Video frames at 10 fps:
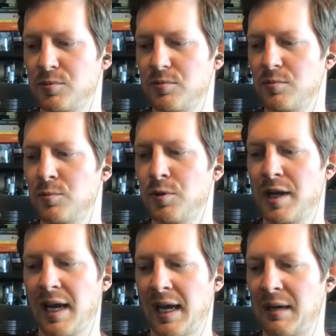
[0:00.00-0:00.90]
would
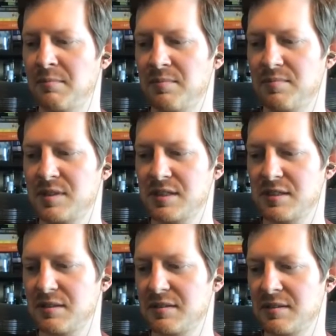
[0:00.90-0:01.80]
aim
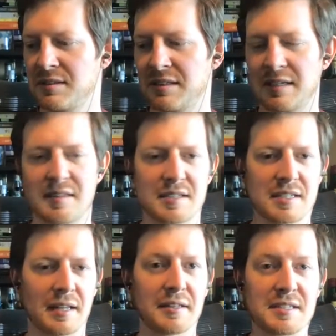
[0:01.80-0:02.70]
to get this,
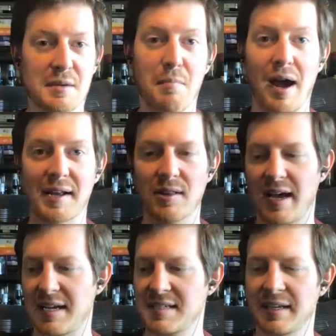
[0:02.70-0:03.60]
at least in my
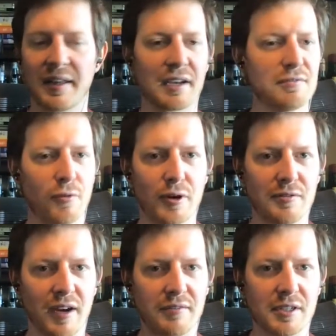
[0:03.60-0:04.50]
glass, at like
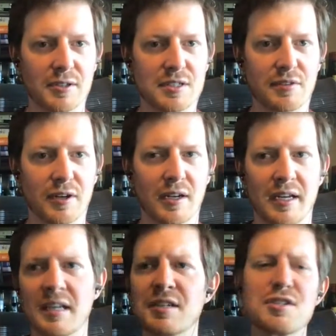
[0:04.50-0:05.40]
45 degrees Fahrenheit.
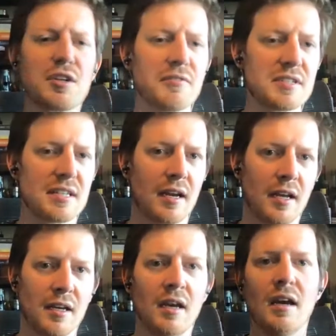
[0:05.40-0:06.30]
In a service
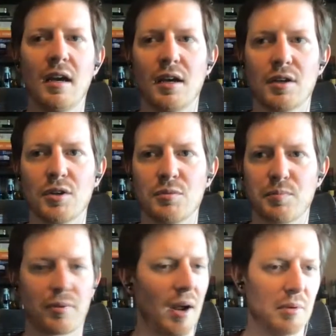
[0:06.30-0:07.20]
setting, you
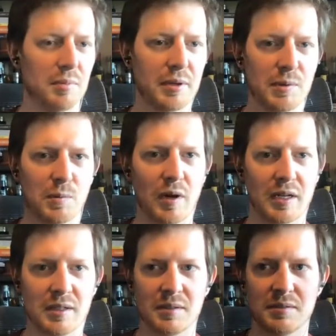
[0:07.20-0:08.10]
probably would want
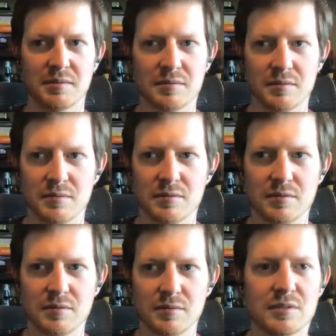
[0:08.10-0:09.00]
to
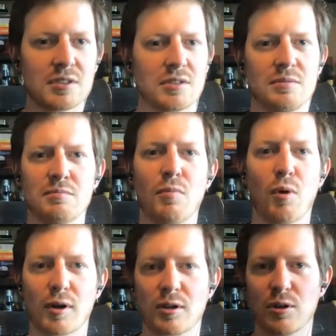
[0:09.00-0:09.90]

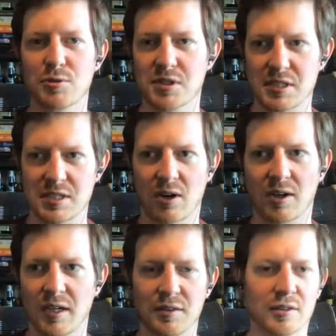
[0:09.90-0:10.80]
more closely
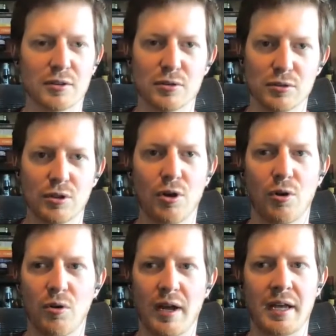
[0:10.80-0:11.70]
target the
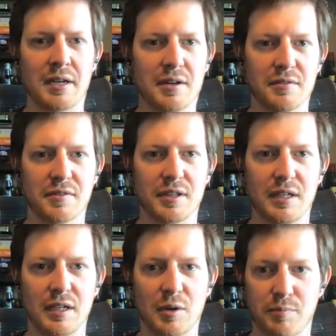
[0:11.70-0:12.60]
low end of
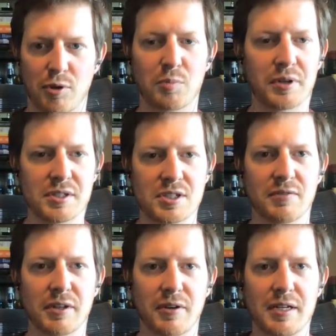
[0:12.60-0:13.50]
the appropriate
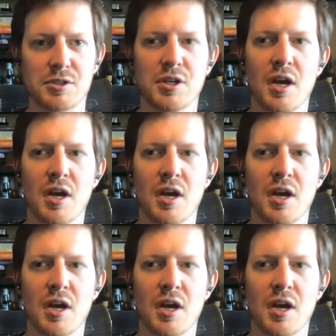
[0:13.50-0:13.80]
serving range.